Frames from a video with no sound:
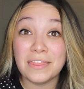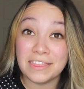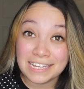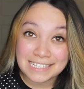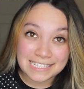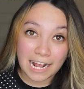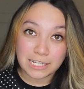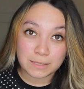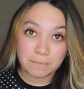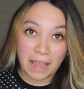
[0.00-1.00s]
This
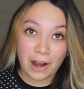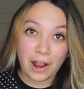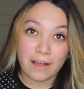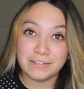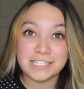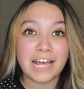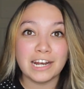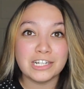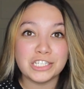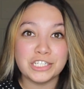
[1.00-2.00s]
next pair of
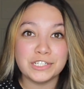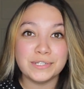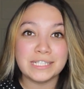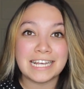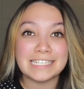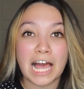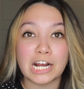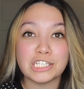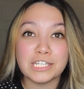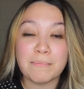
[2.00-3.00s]
designer shoes is
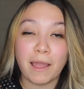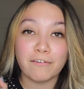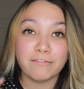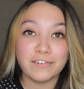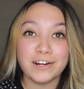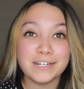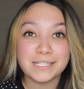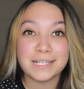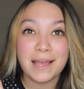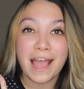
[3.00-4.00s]
actually my
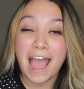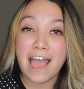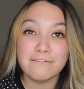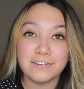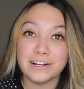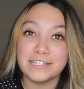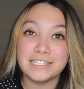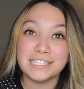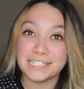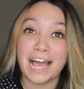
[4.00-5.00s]
first ever
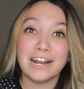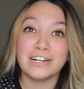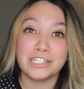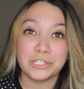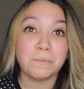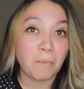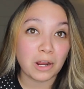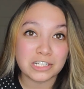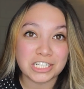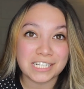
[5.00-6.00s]
designer shoe
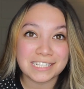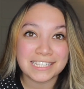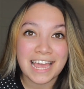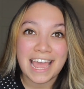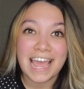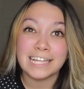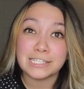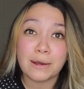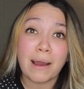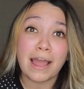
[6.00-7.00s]
purchase.
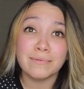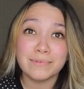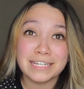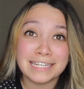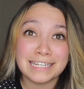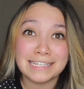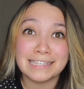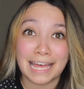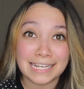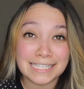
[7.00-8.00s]
And so I really
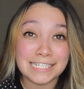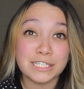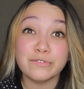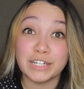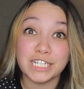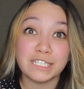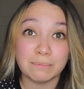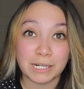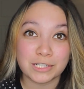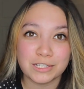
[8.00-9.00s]
like these. They're very
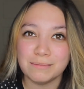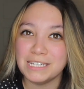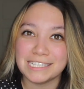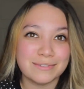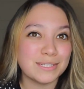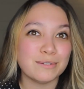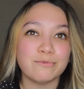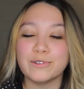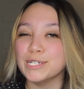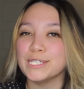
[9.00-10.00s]
special to me because it was the
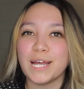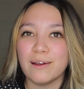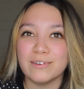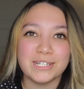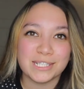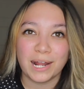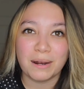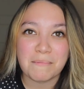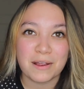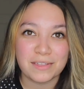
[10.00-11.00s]
first ever
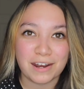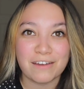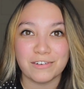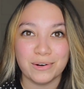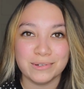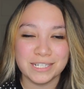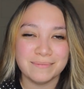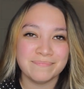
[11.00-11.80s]
designer pair that I've owned.